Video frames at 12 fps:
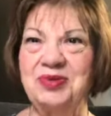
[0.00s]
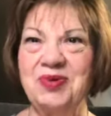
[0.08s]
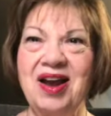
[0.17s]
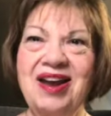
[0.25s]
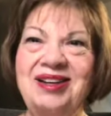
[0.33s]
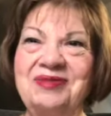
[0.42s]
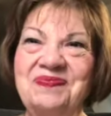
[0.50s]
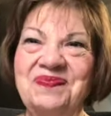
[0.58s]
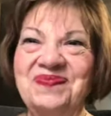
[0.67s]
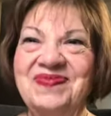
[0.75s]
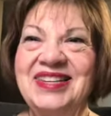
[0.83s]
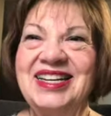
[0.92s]
right.
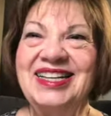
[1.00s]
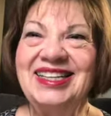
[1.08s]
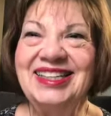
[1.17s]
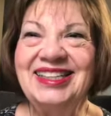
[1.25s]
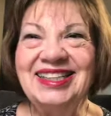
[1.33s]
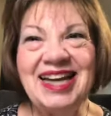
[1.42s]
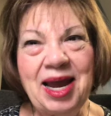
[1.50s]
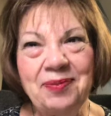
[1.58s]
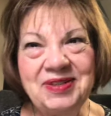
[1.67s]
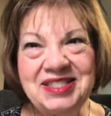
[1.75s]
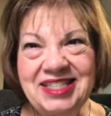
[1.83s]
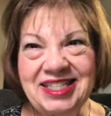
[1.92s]

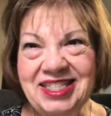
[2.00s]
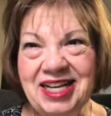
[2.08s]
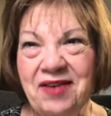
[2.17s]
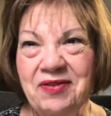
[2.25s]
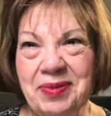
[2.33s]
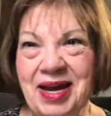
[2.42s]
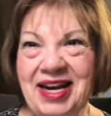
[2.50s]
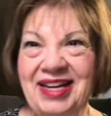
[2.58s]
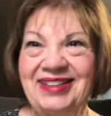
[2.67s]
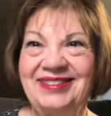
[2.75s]
Happy stitching, everybody.